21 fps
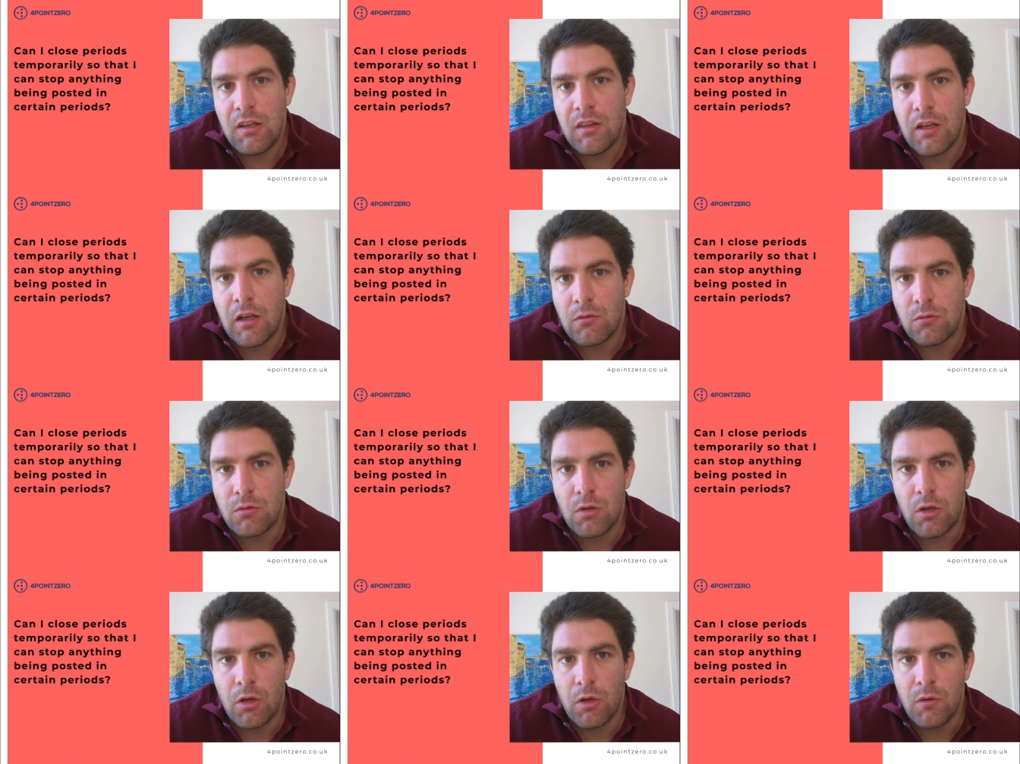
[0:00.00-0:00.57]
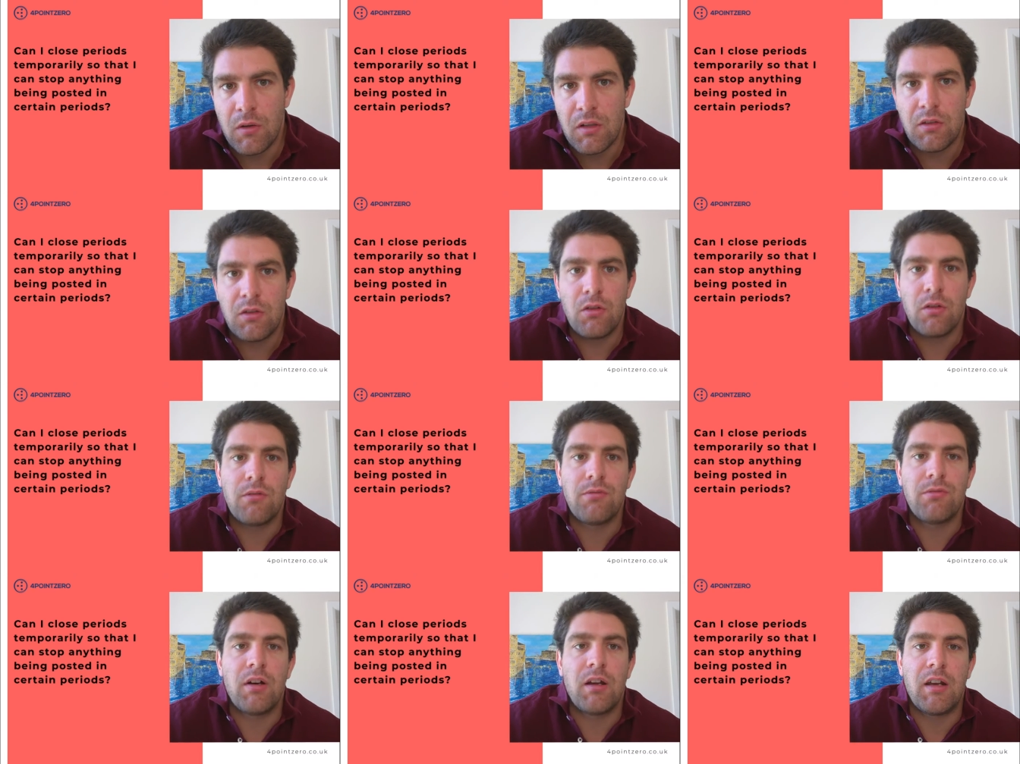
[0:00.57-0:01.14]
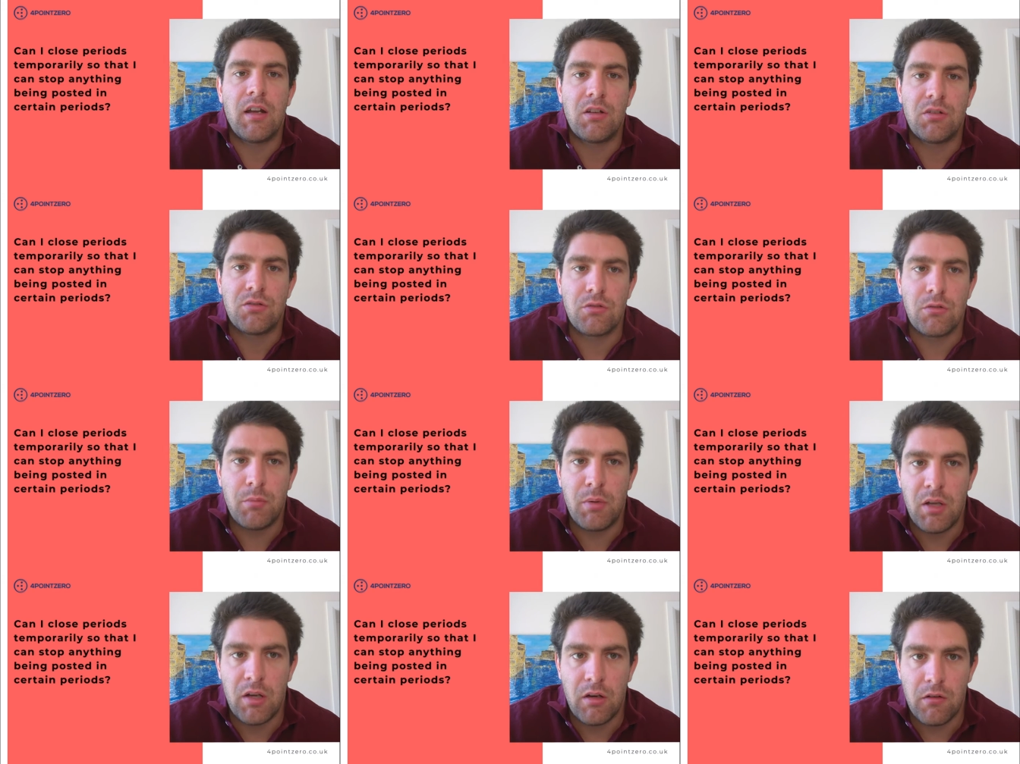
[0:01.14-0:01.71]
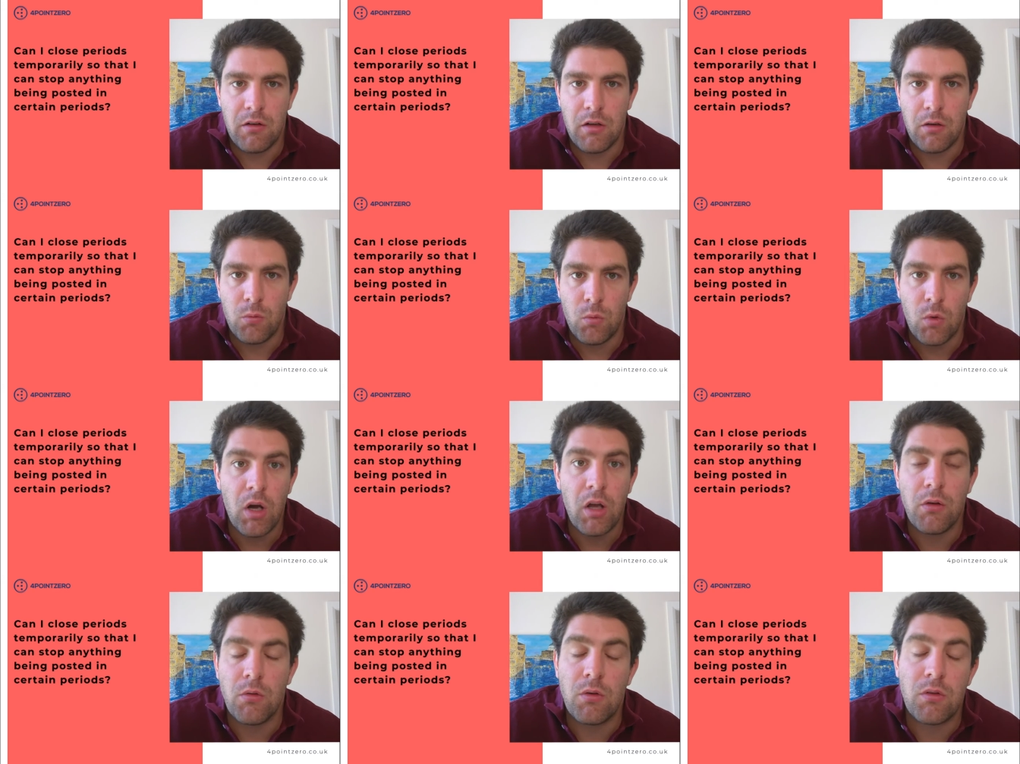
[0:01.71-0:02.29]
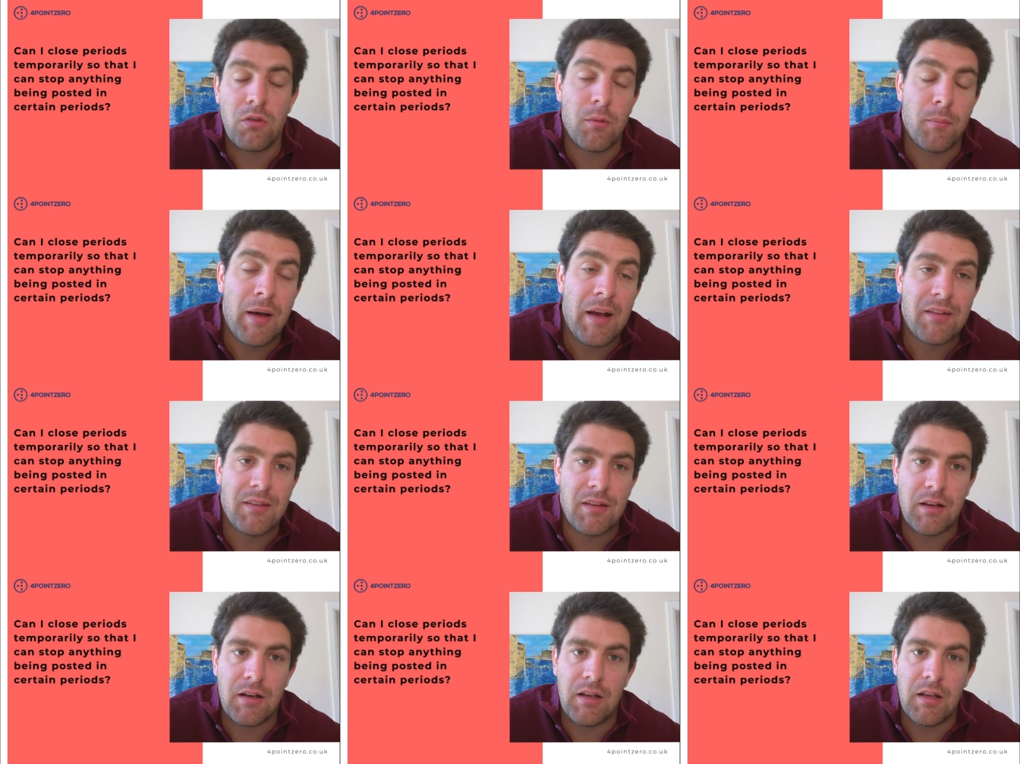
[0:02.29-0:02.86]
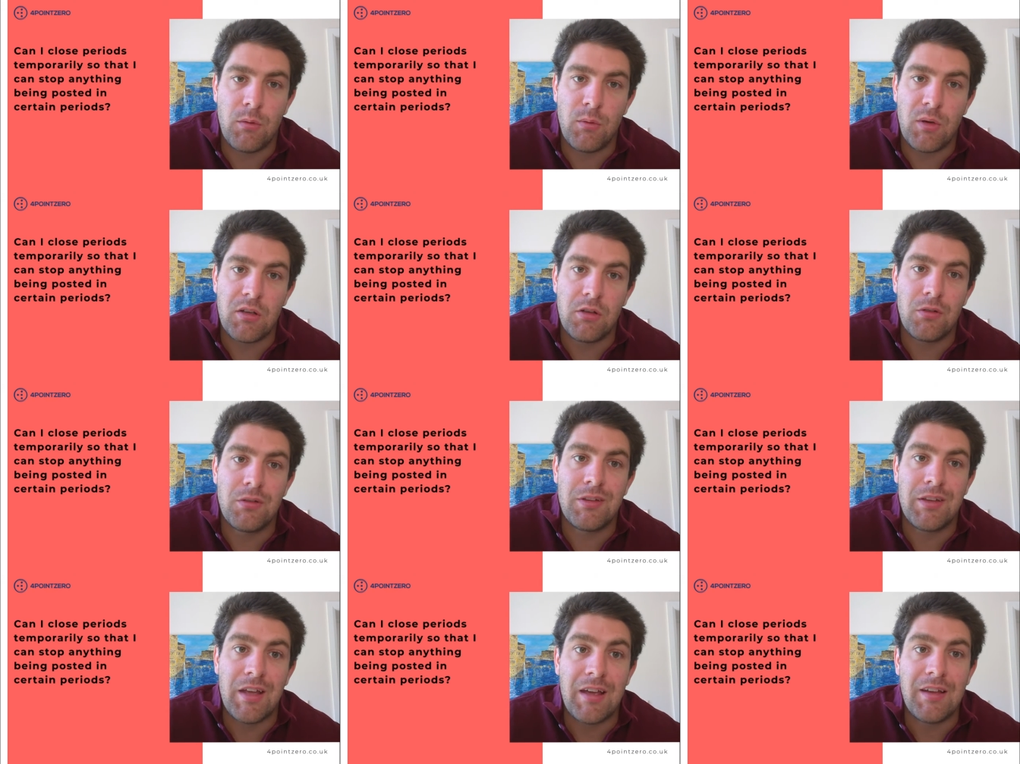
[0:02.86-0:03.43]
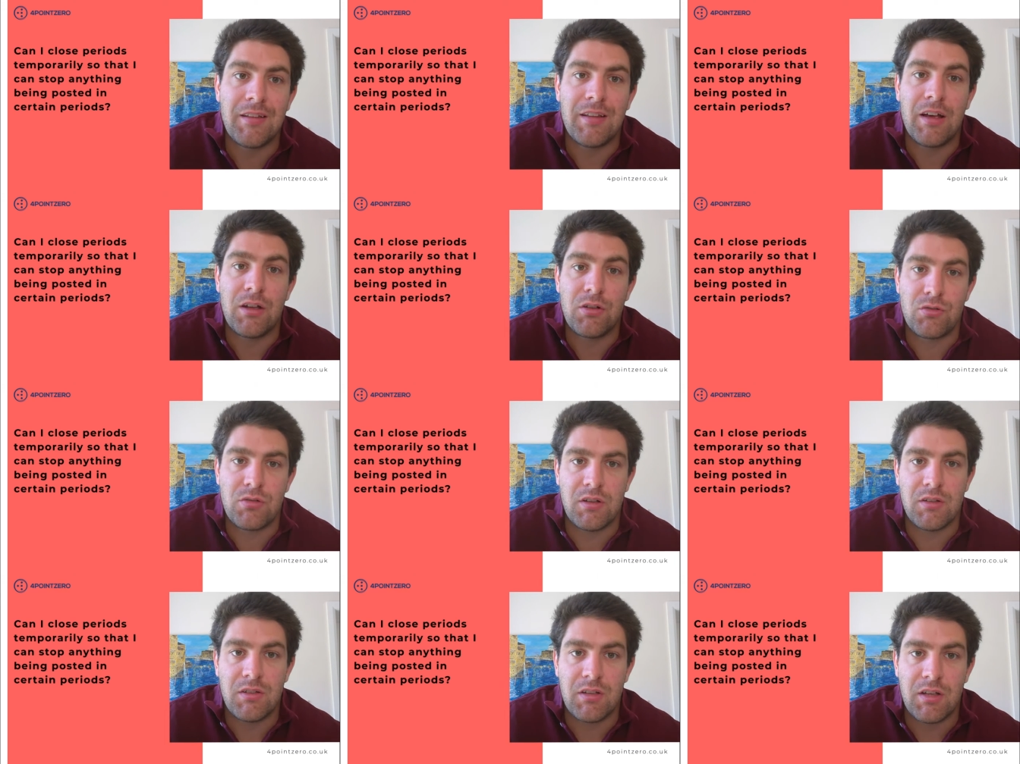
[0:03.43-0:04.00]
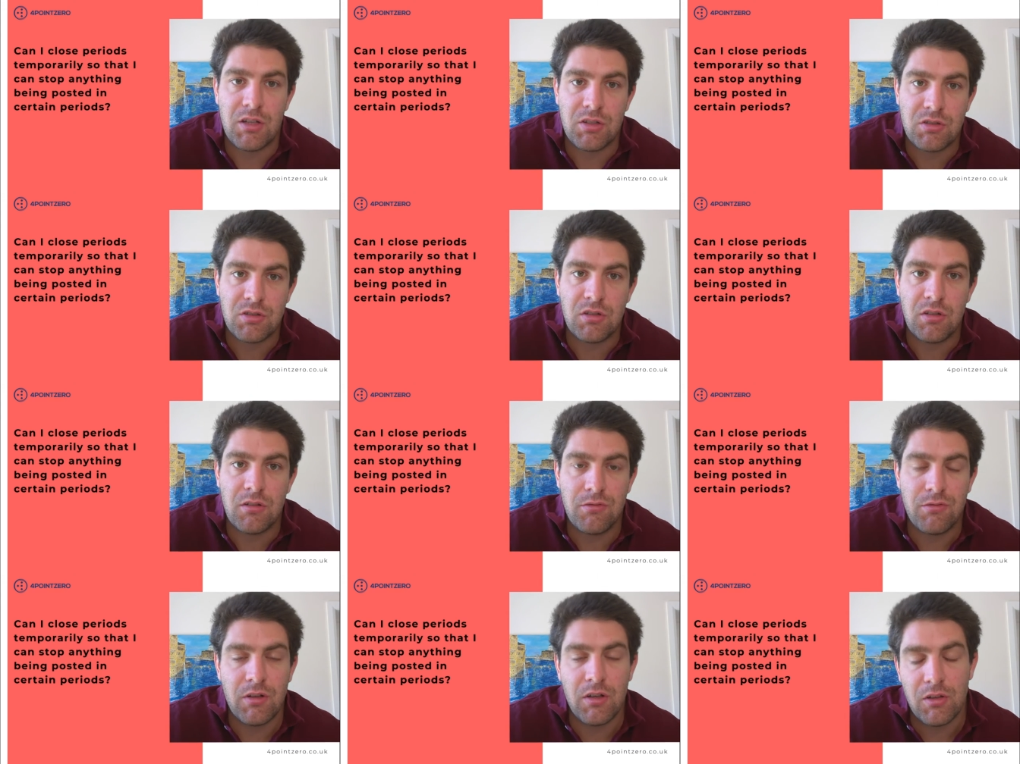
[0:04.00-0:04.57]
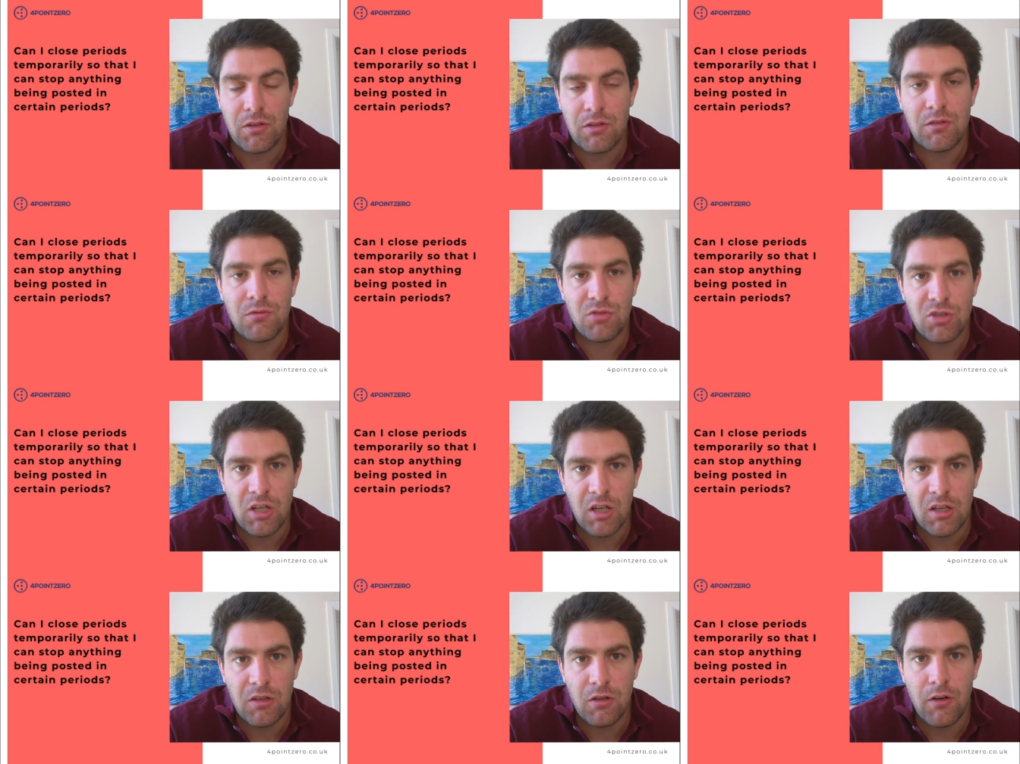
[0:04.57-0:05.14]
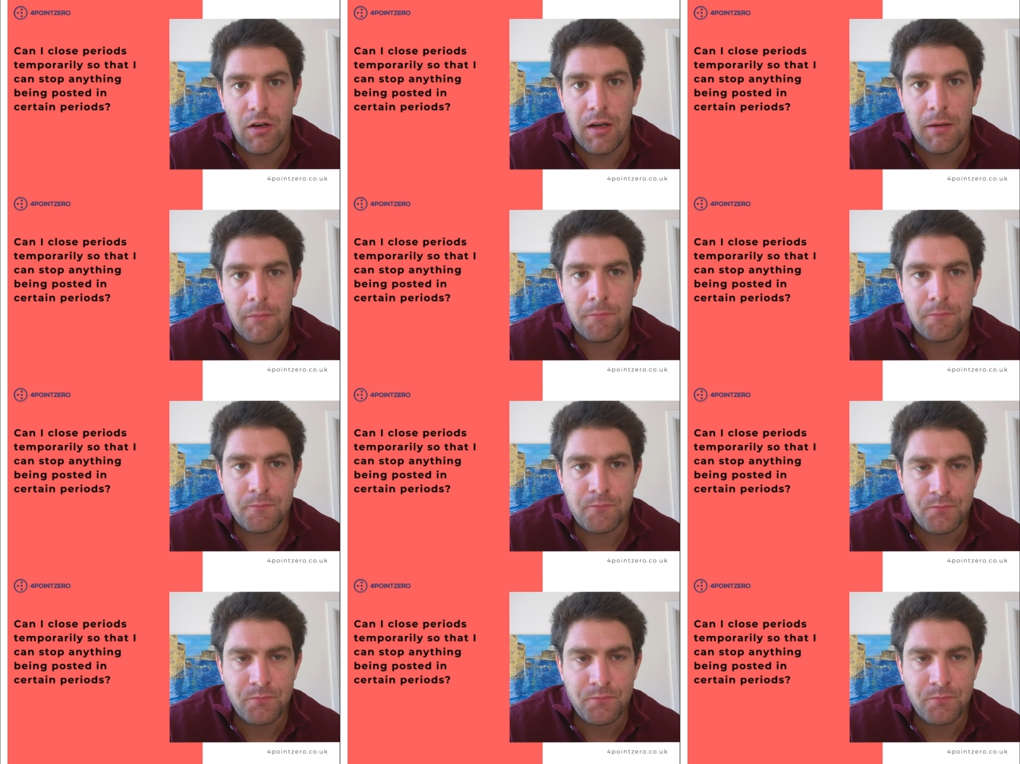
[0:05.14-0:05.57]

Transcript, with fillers: that will go into your financial period one automatically when you date that transaction the 1st of January.